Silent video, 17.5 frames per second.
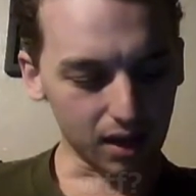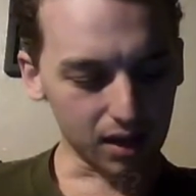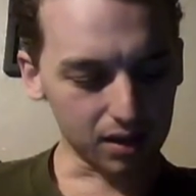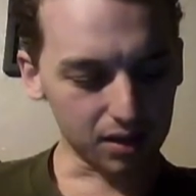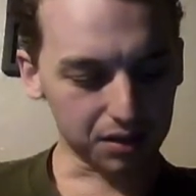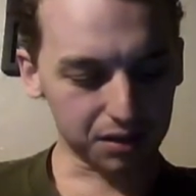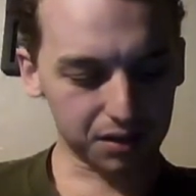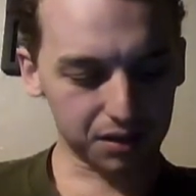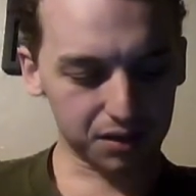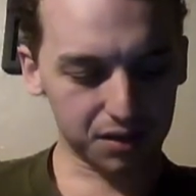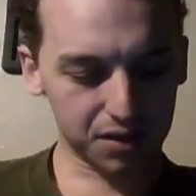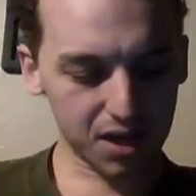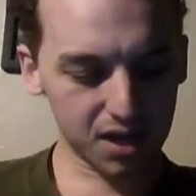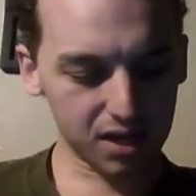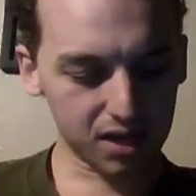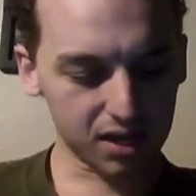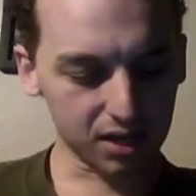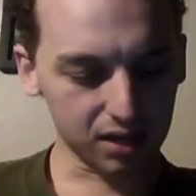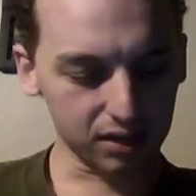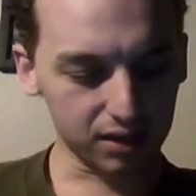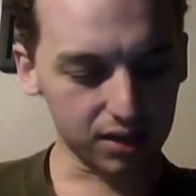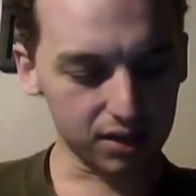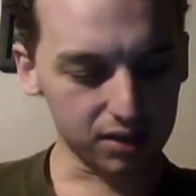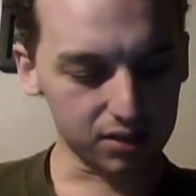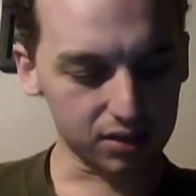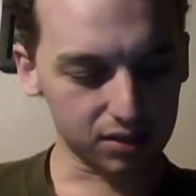I think, at
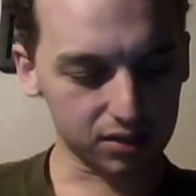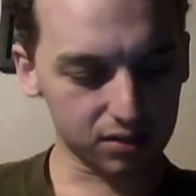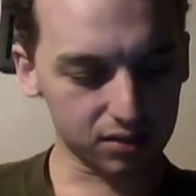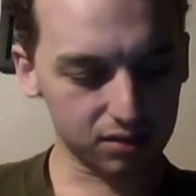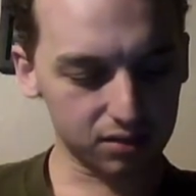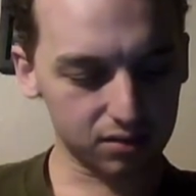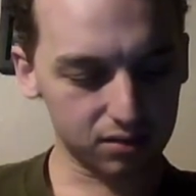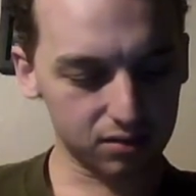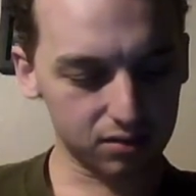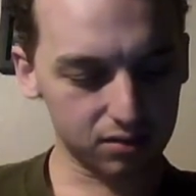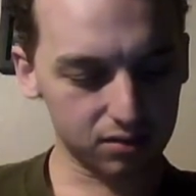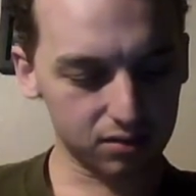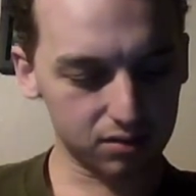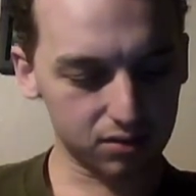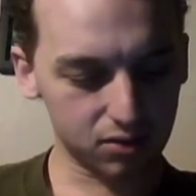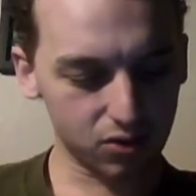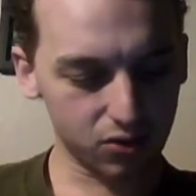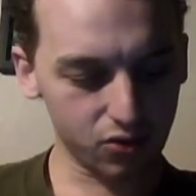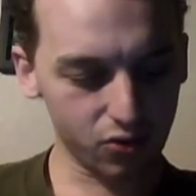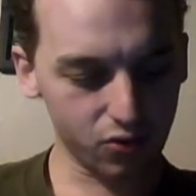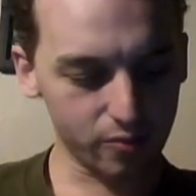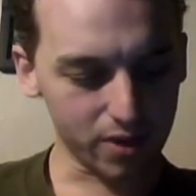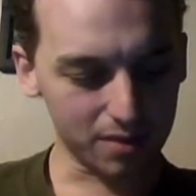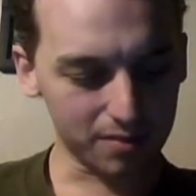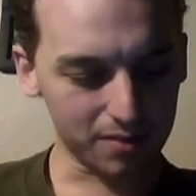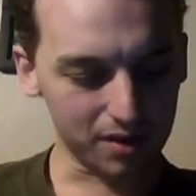least
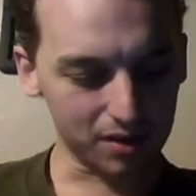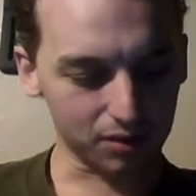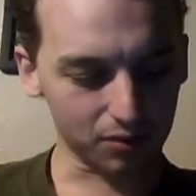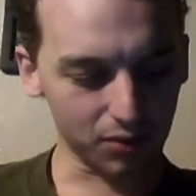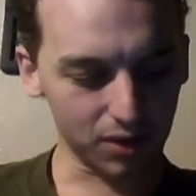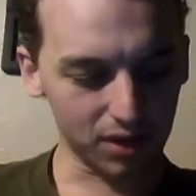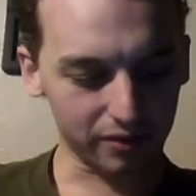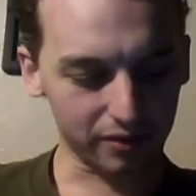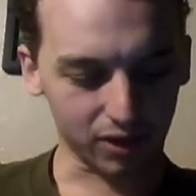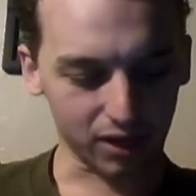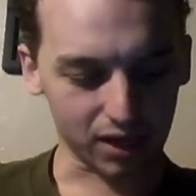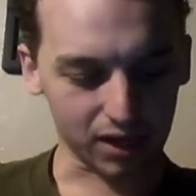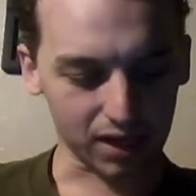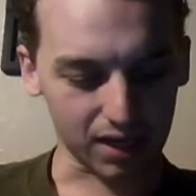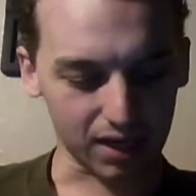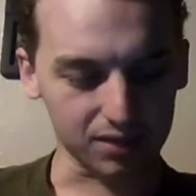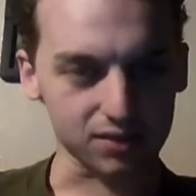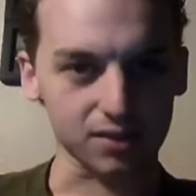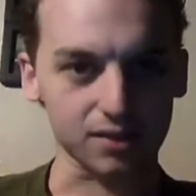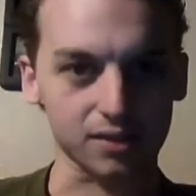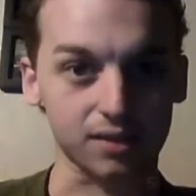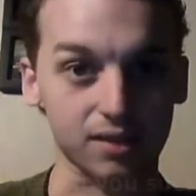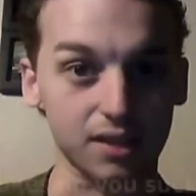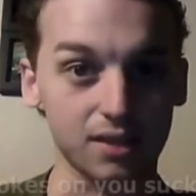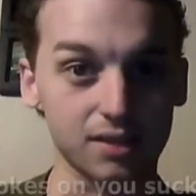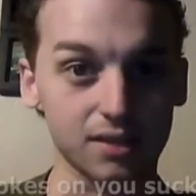2, maybe 3 different kinds of
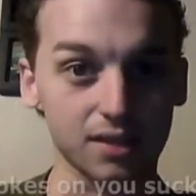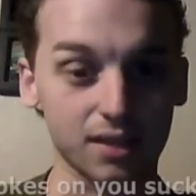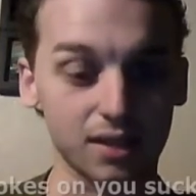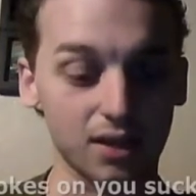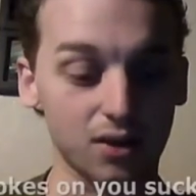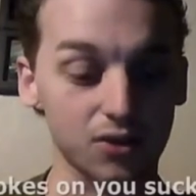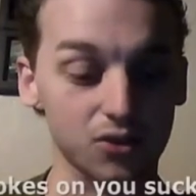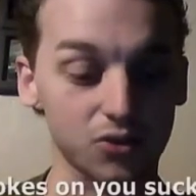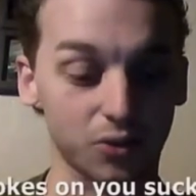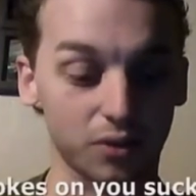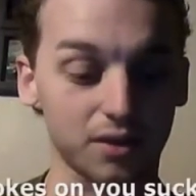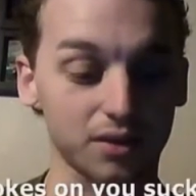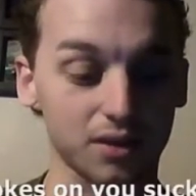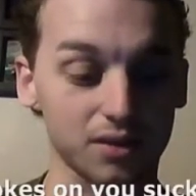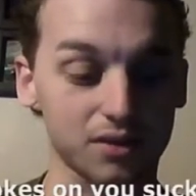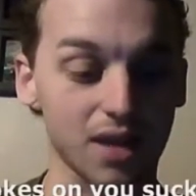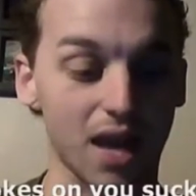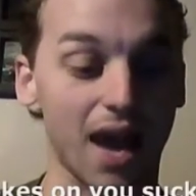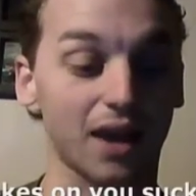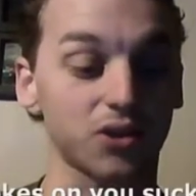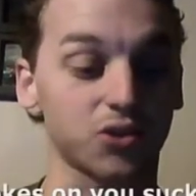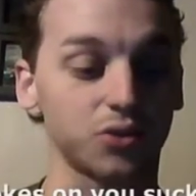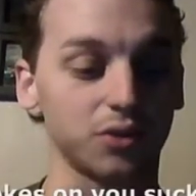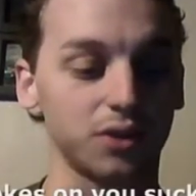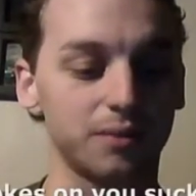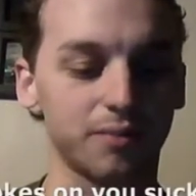seeds in here, so I think this
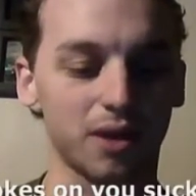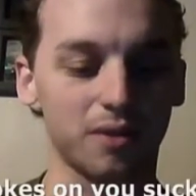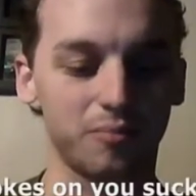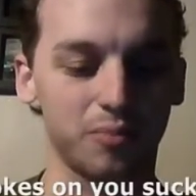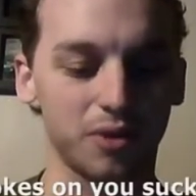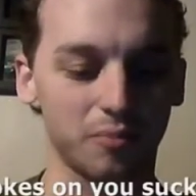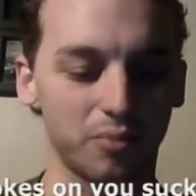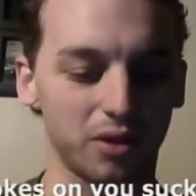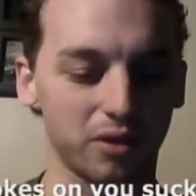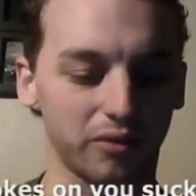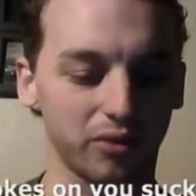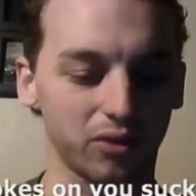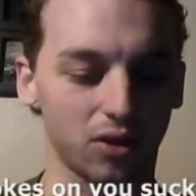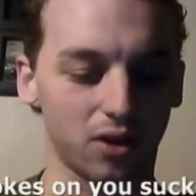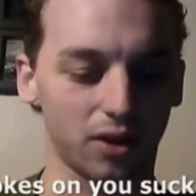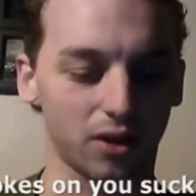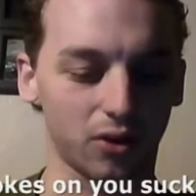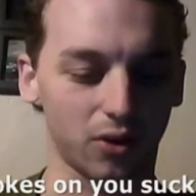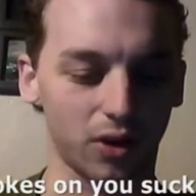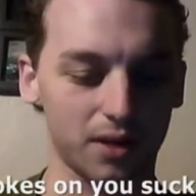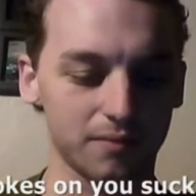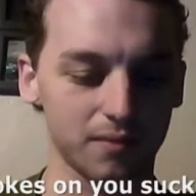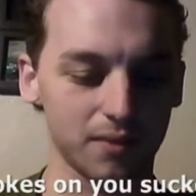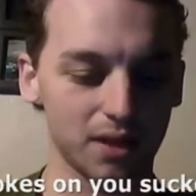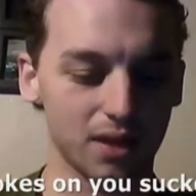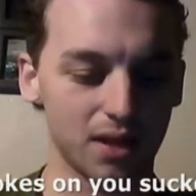actually might be a bit of a
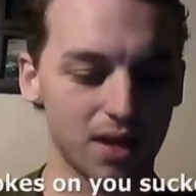lottery.